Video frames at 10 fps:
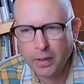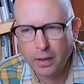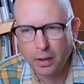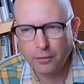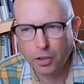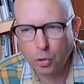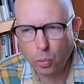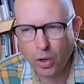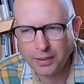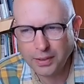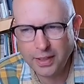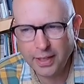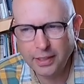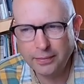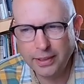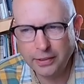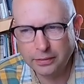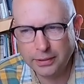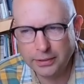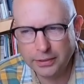of a quantitative
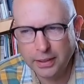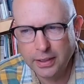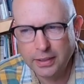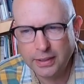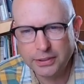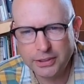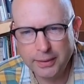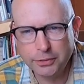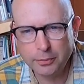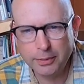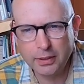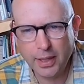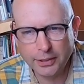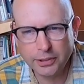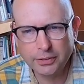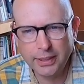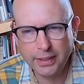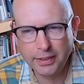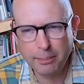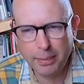increase that seems to be logically
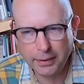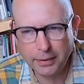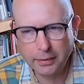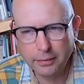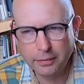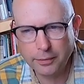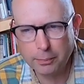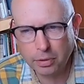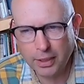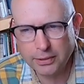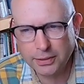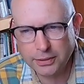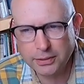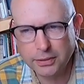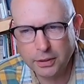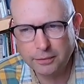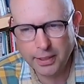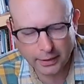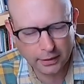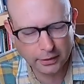independent from the processes of
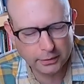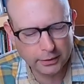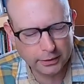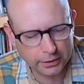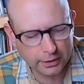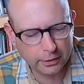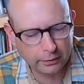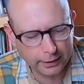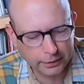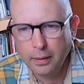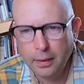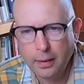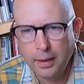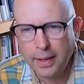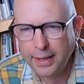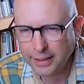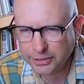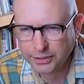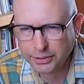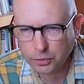technical acceleration. In
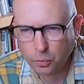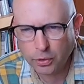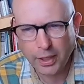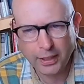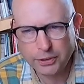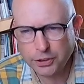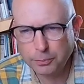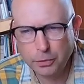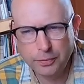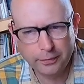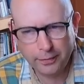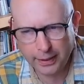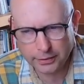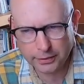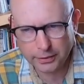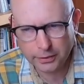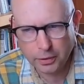essence, we're not just moving faster,